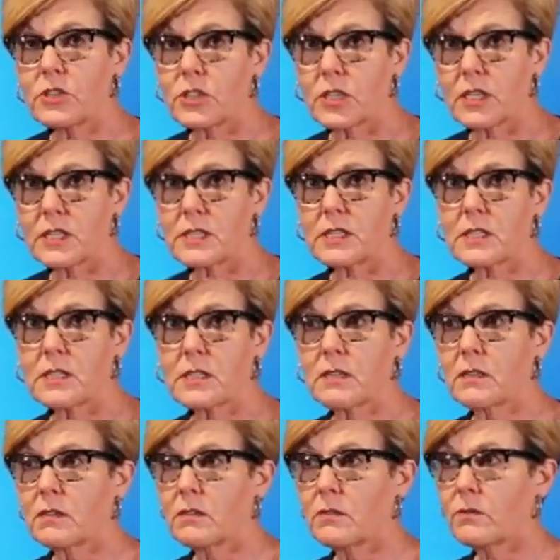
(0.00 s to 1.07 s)
just
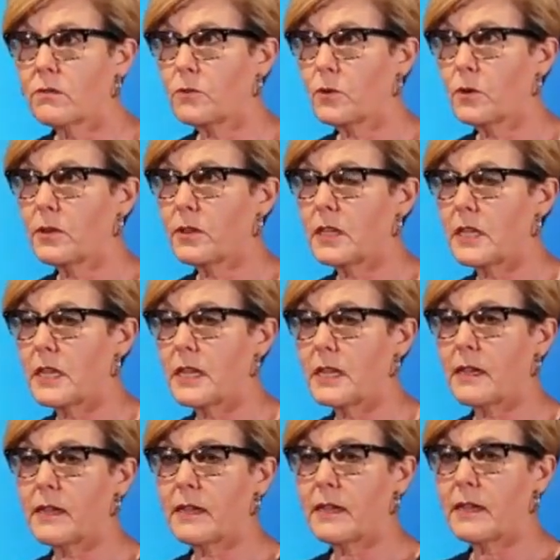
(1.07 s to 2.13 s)
for
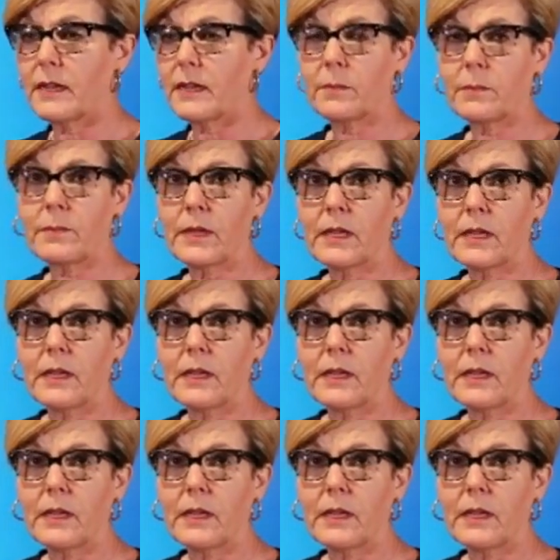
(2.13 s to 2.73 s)
the um,